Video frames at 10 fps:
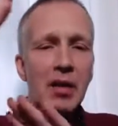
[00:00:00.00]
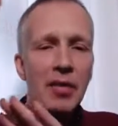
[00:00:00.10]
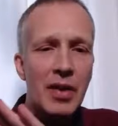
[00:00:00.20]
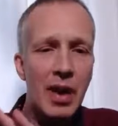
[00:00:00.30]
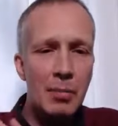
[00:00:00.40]

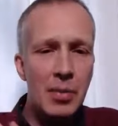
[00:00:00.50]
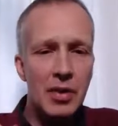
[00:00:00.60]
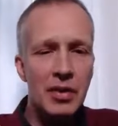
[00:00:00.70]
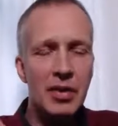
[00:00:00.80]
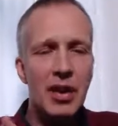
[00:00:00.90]
of
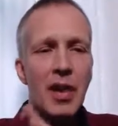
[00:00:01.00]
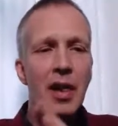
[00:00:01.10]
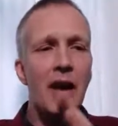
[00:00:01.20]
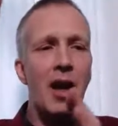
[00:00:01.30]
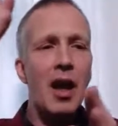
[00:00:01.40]
numbers,
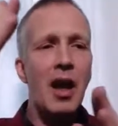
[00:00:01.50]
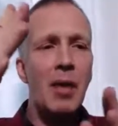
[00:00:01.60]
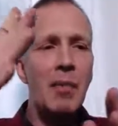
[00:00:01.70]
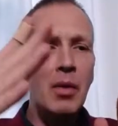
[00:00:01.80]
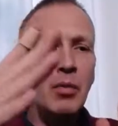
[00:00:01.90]

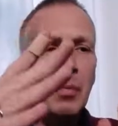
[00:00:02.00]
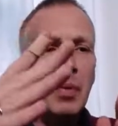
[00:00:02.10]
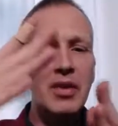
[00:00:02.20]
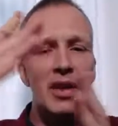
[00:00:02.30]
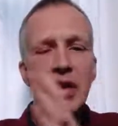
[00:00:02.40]

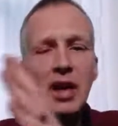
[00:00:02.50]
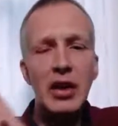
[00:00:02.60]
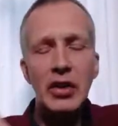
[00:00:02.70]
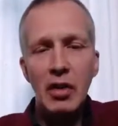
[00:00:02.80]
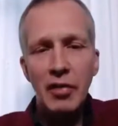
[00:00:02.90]

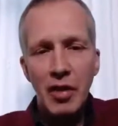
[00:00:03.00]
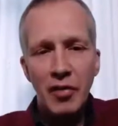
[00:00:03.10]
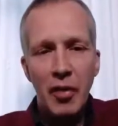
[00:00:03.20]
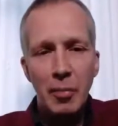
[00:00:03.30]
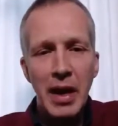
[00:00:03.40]
representation of
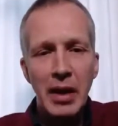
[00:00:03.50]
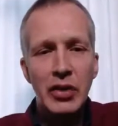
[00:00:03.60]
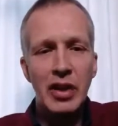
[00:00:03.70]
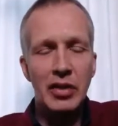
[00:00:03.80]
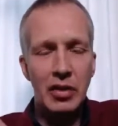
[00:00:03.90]

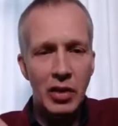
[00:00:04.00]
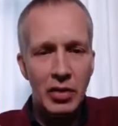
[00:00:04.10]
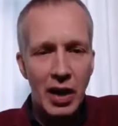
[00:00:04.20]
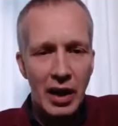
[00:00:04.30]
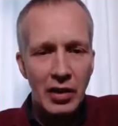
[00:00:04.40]
information, is
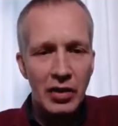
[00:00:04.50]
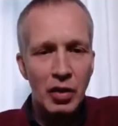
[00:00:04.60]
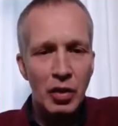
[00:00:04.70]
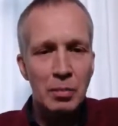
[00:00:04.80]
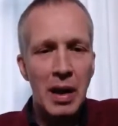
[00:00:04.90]
also
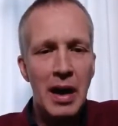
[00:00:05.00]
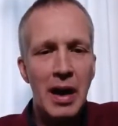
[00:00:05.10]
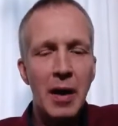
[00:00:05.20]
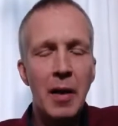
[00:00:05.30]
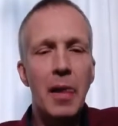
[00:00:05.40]
understood
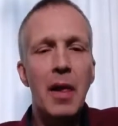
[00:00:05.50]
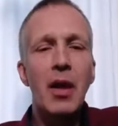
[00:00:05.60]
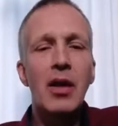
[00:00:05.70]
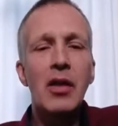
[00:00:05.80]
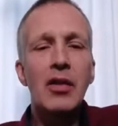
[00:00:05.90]
by
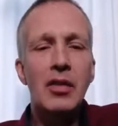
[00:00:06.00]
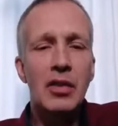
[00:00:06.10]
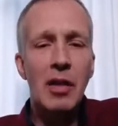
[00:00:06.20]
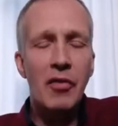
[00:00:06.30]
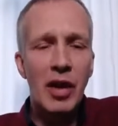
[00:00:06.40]

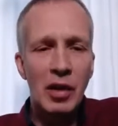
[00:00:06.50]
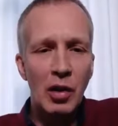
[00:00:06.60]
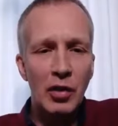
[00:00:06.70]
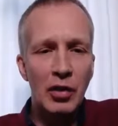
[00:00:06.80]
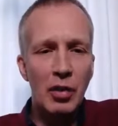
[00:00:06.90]
something
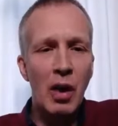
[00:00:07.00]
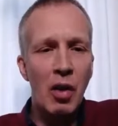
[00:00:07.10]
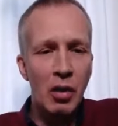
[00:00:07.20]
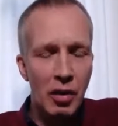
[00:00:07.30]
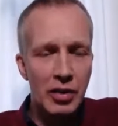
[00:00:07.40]
close to
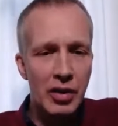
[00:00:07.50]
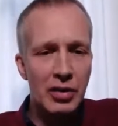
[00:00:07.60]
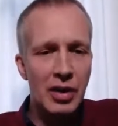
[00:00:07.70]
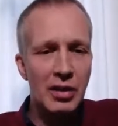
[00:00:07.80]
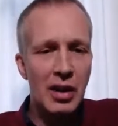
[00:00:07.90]
our
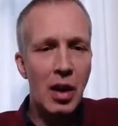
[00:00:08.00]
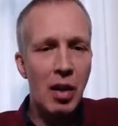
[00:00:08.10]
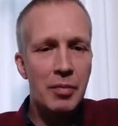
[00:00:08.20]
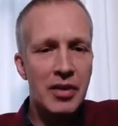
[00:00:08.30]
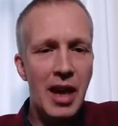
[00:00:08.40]
consciousness and
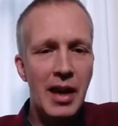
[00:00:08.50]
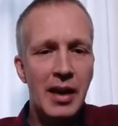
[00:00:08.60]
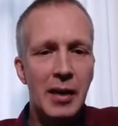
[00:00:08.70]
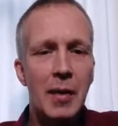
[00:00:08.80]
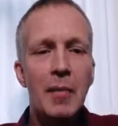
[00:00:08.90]
our
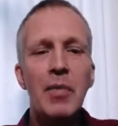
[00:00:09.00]
psyche.